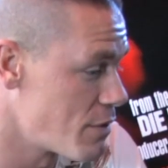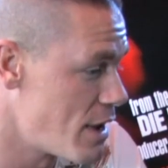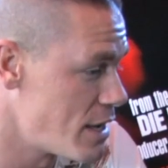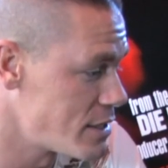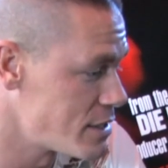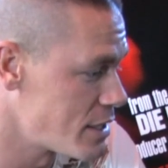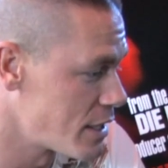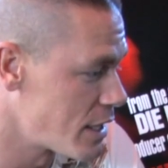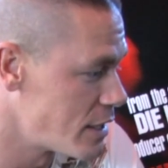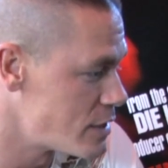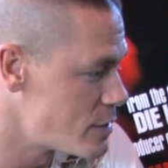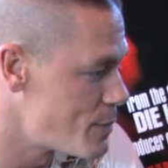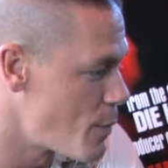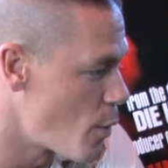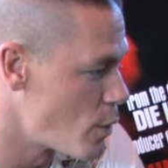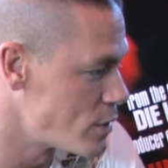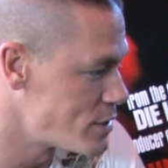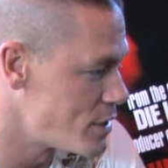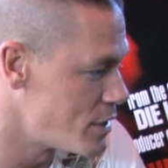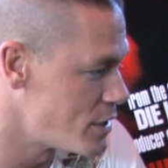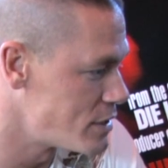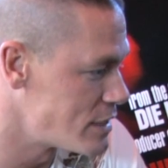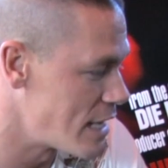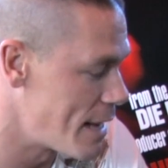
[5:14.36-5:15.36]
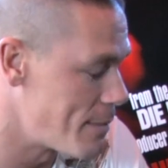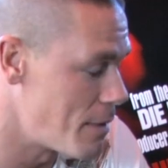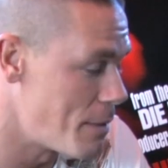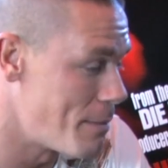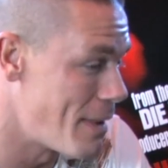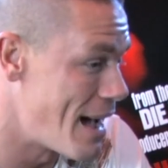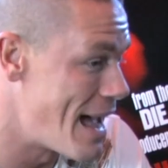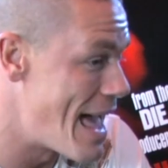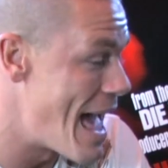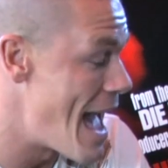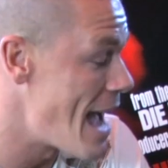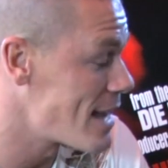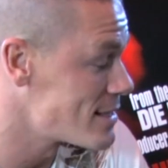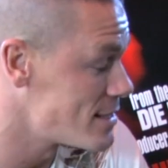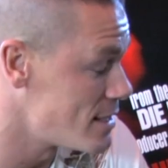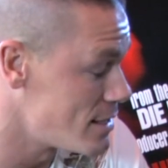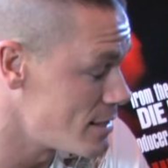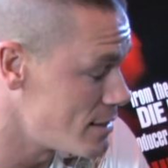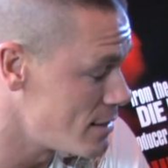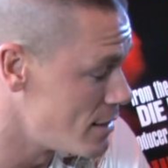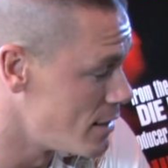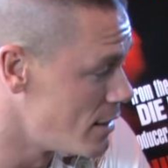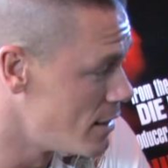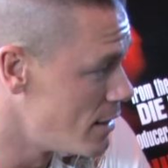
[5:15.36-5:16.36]
wrestling and sports entertainment by
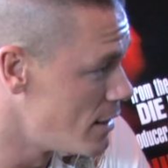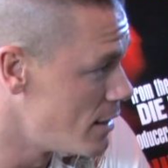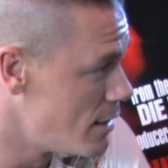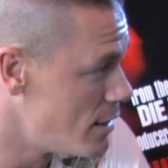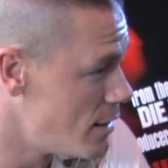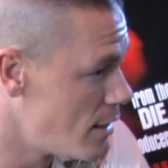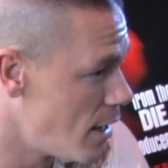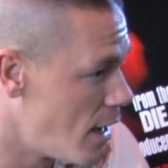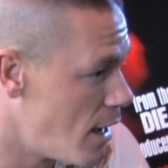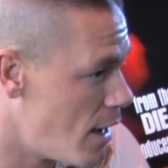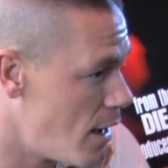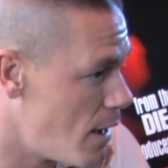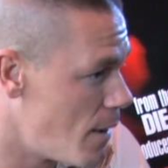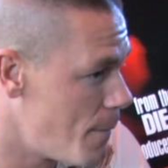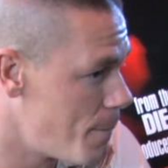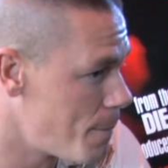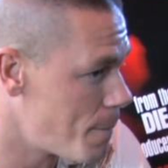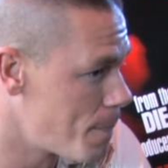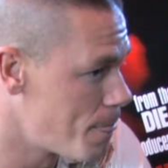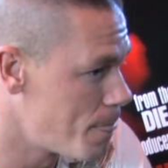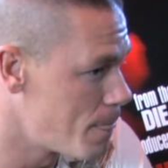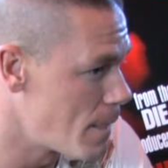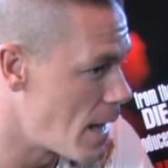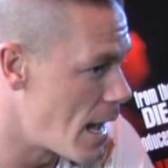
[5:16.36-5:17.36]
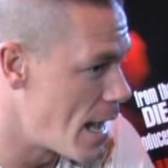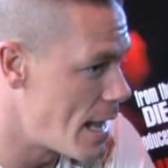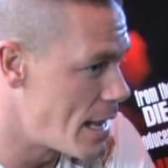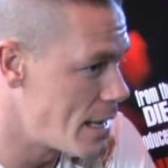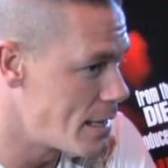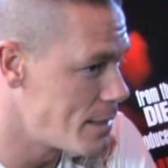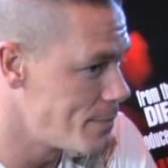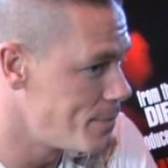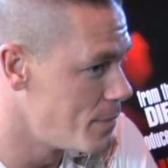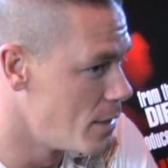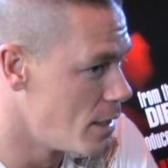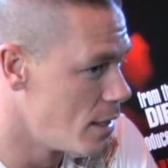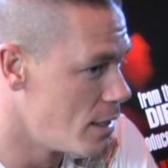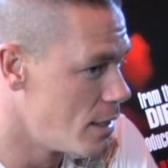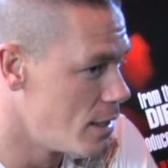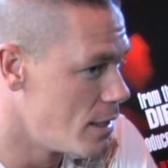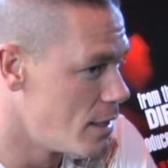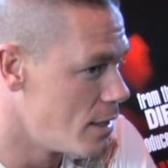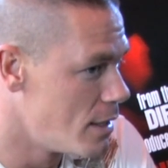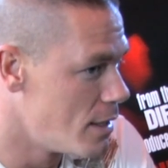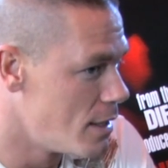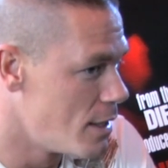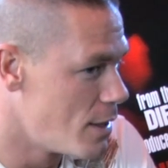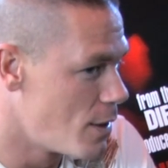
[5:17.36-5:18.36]
accident. I
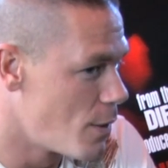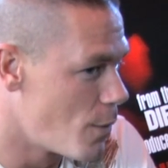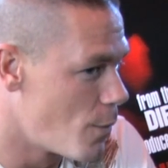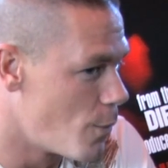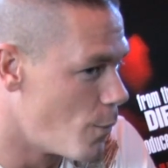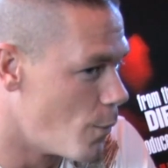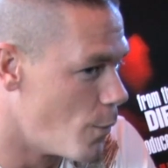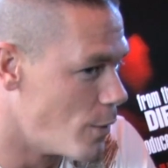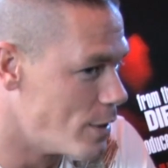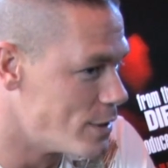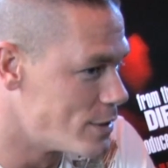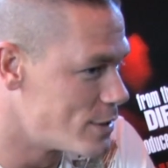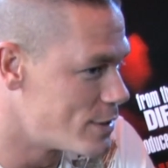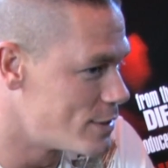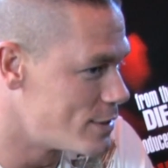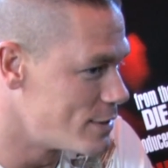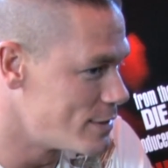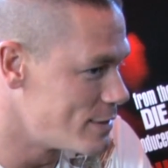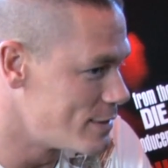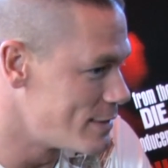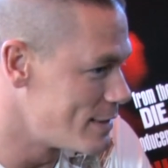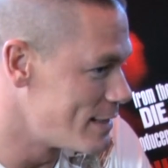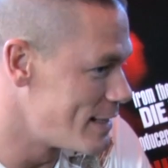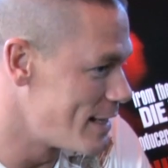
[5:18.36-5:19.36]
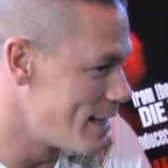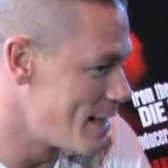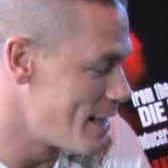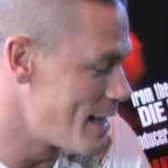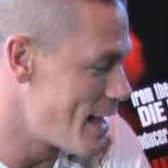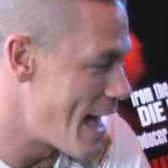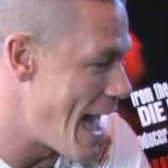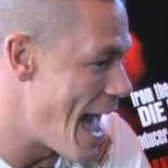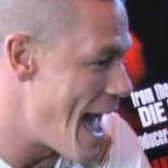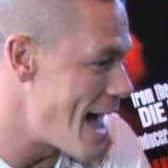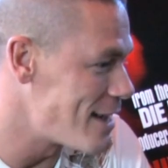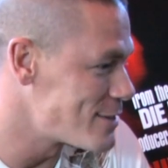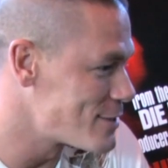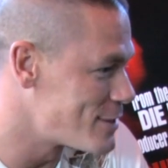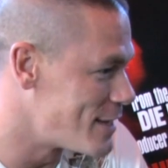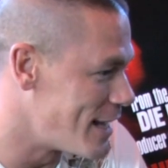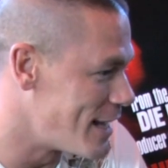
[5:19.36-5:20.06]
was asked